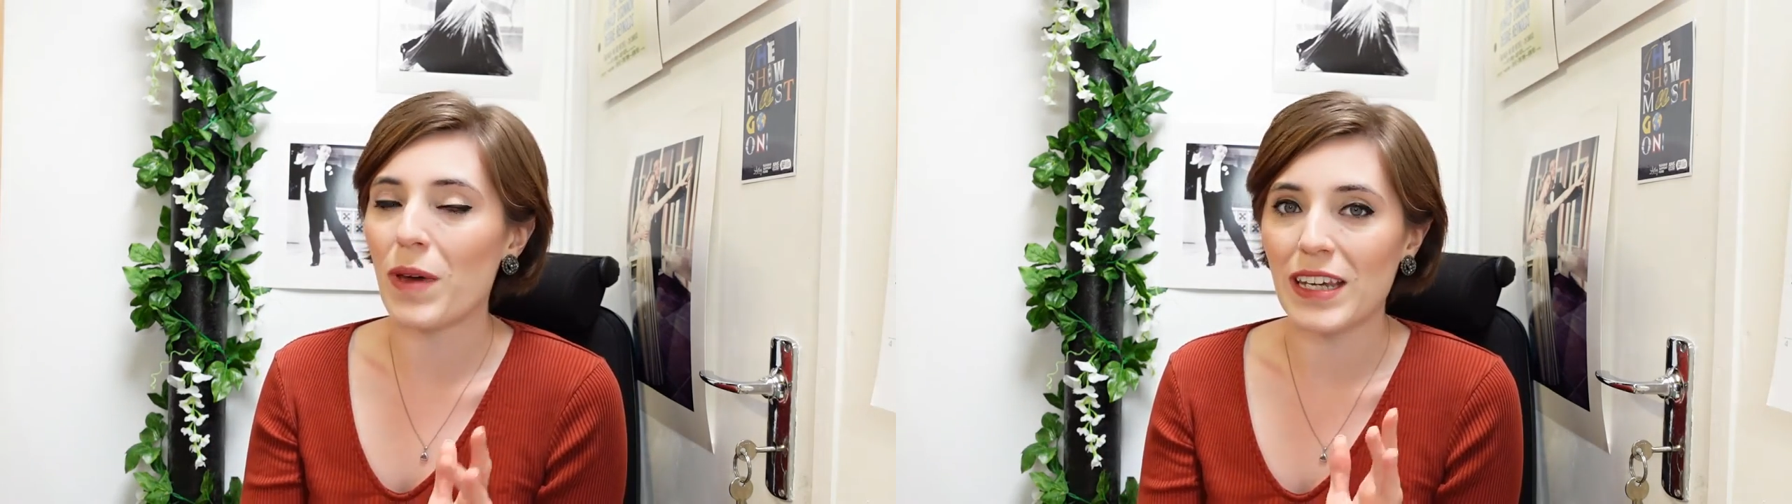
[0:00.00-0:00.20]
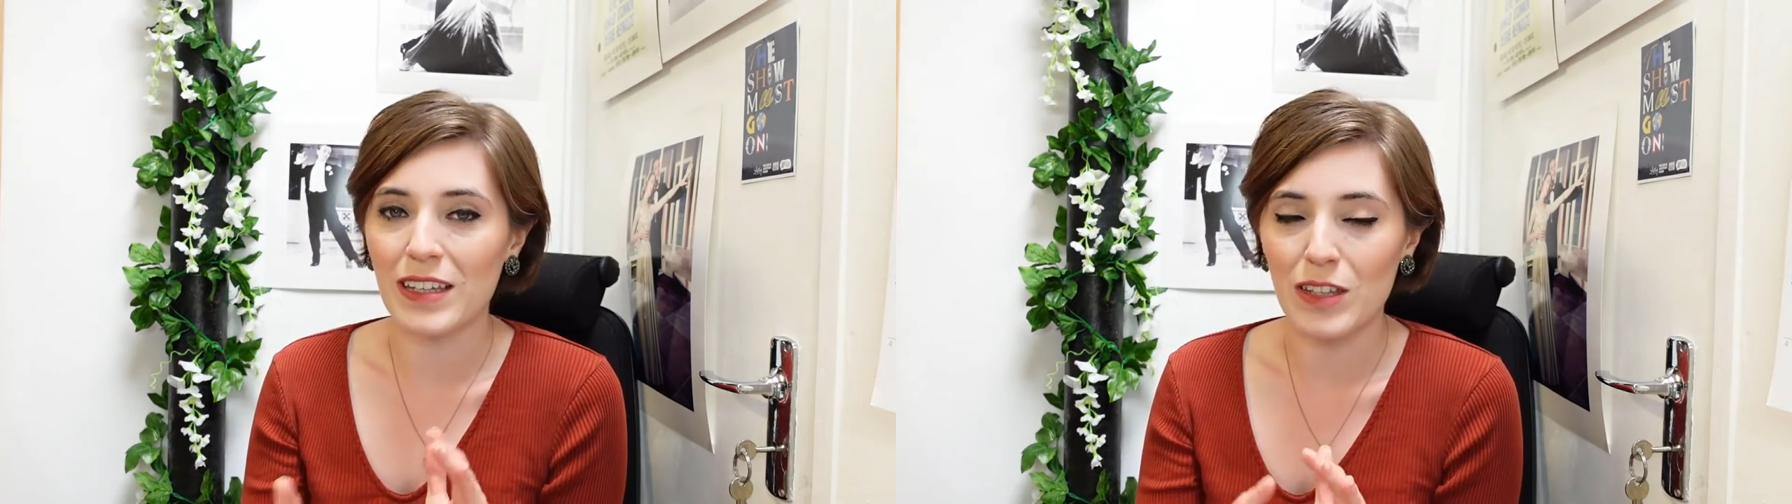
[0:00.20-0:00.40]

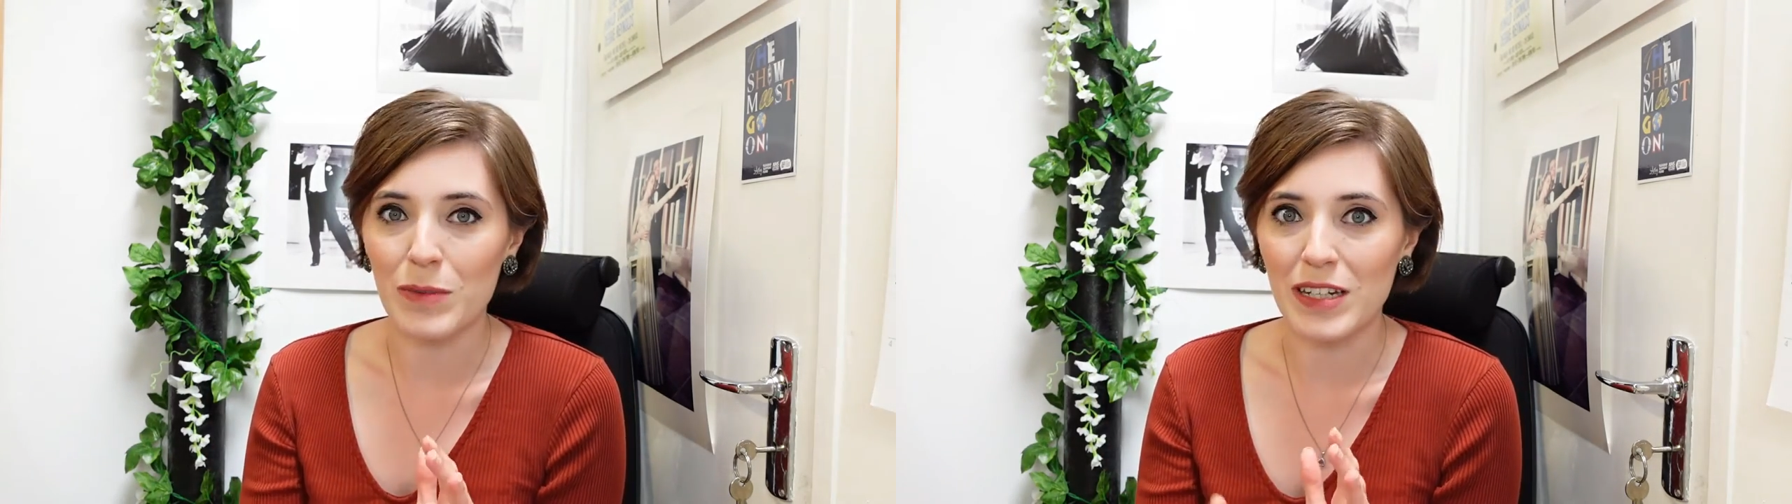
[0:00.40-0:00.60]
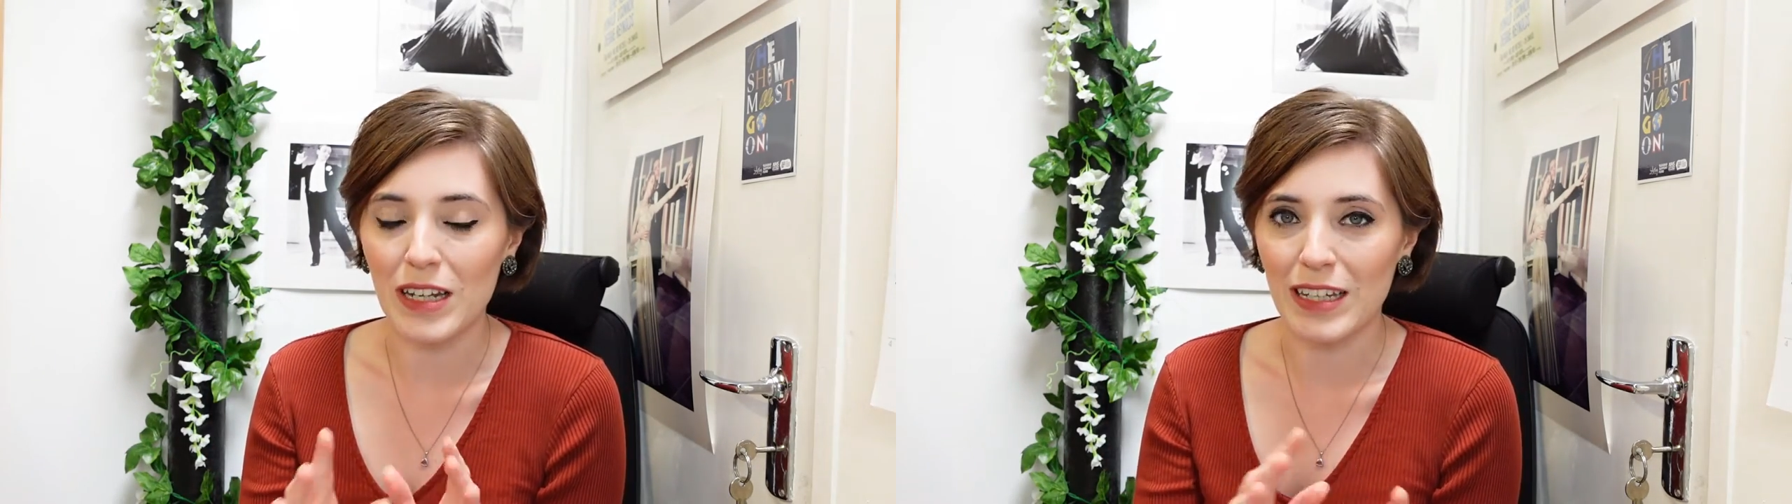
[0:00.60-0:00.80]
making them
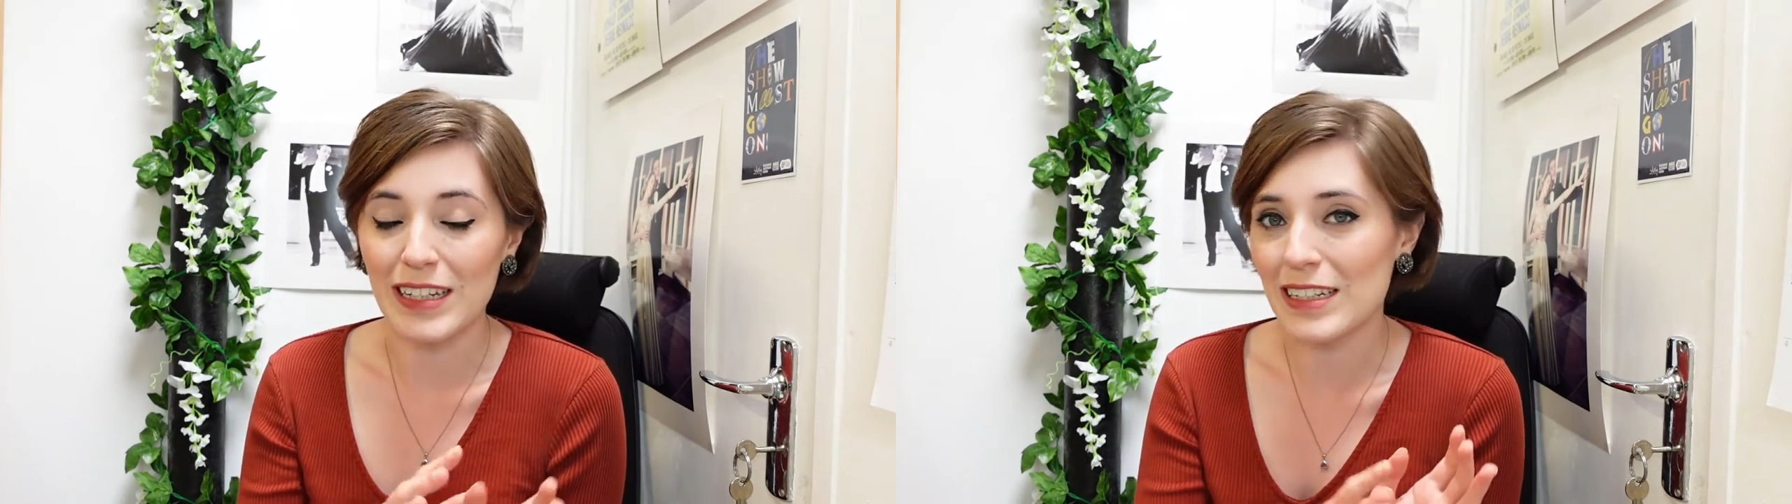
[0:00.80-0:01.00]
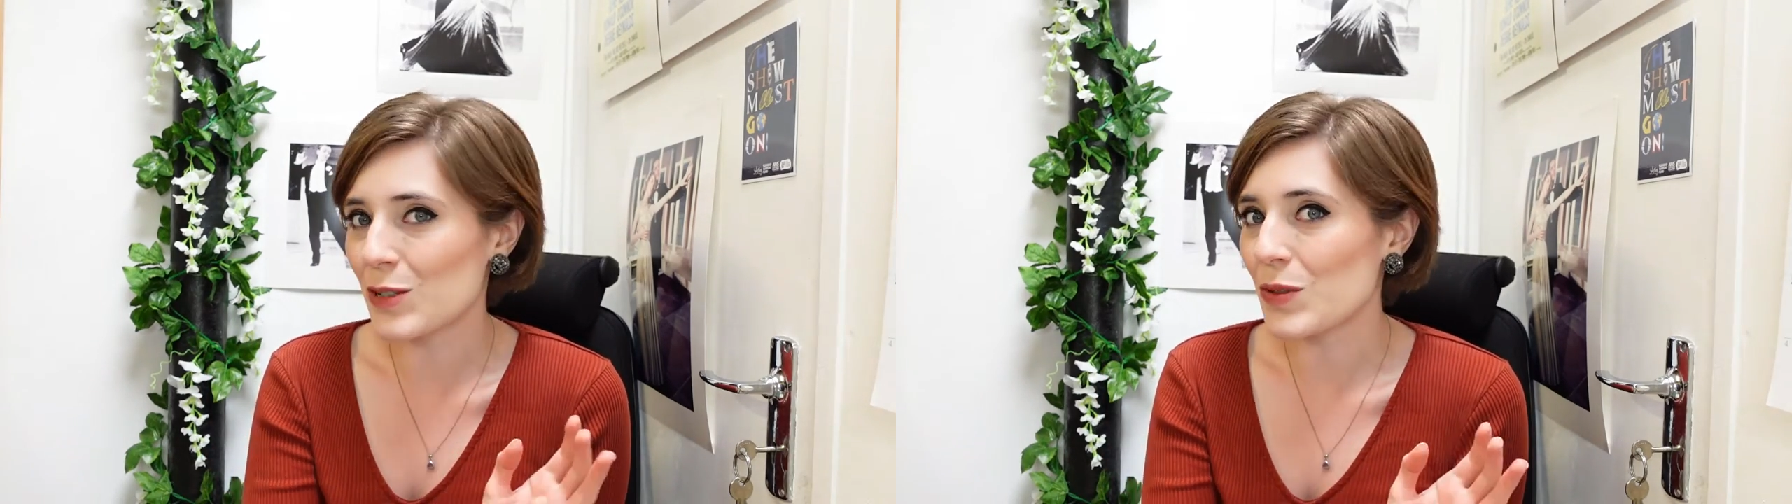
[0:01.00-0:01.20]
in like
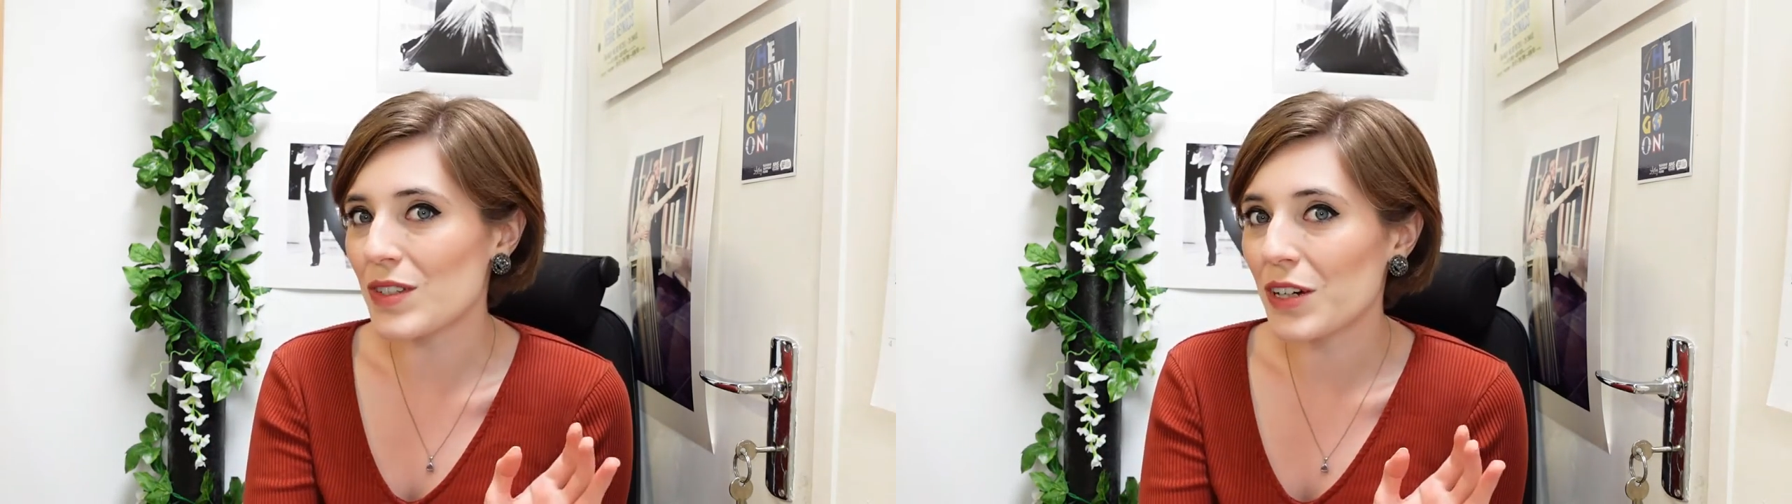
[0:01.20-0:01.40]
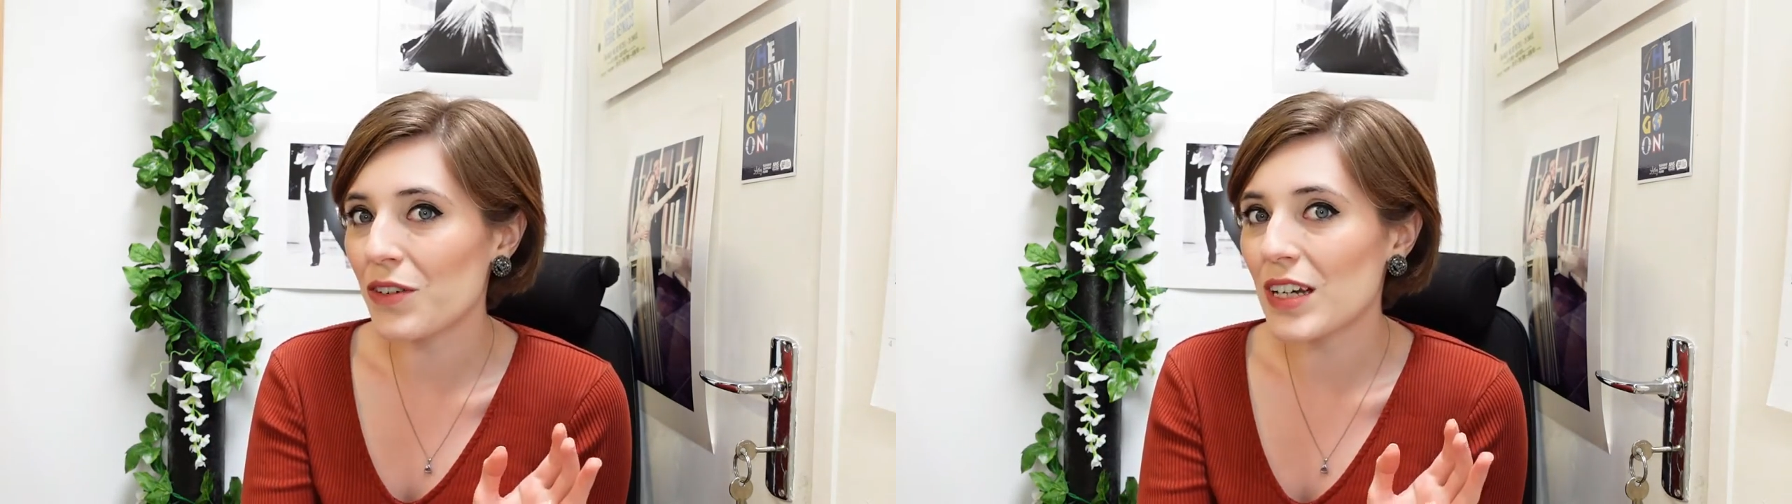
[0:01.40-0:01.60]
a little
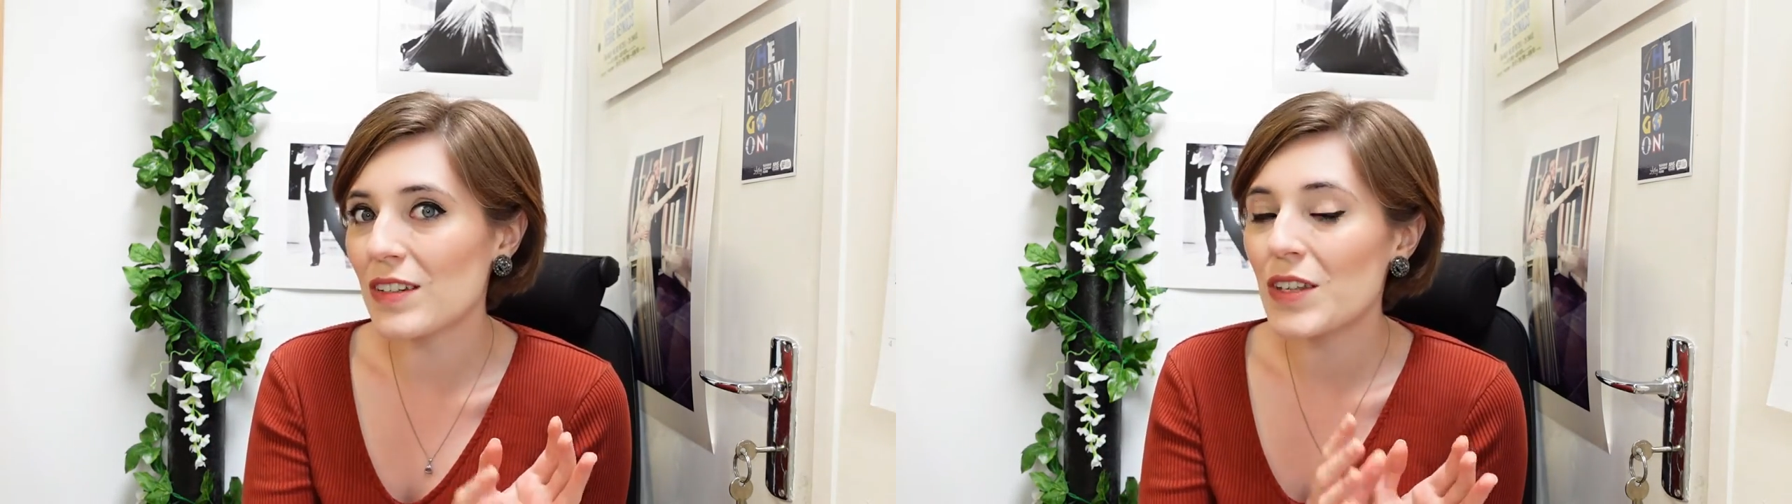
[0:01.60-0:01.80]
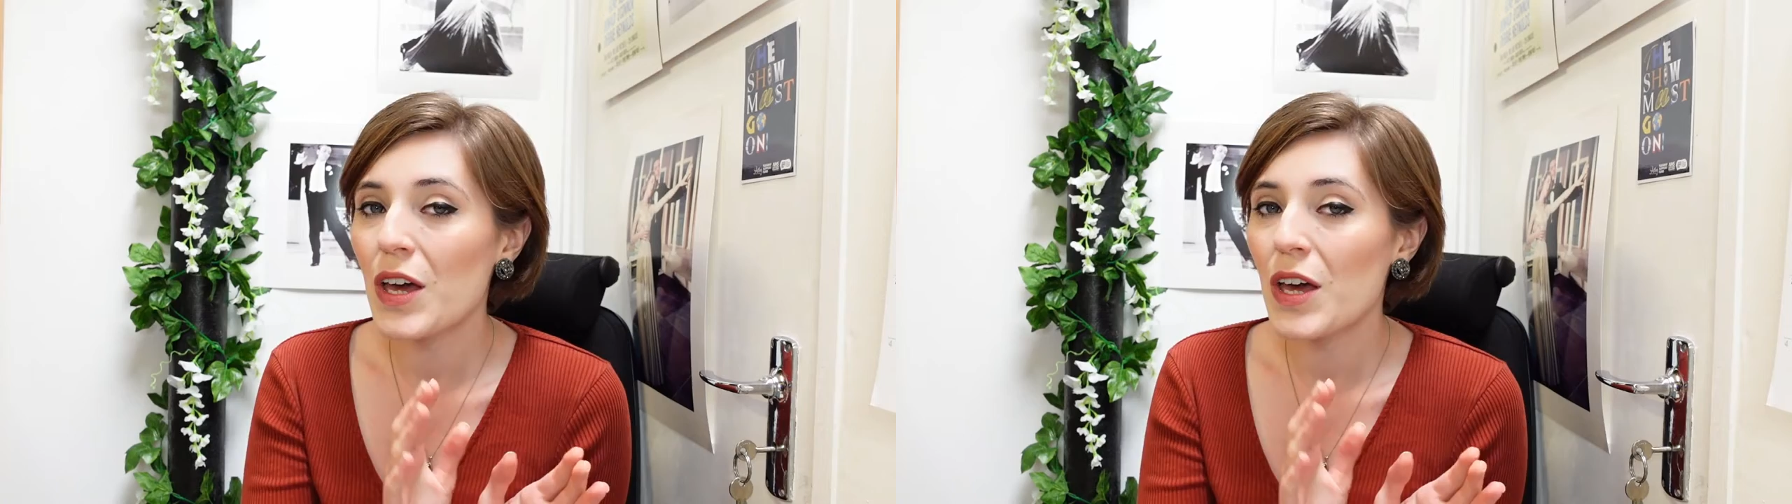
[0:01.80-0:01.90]
series,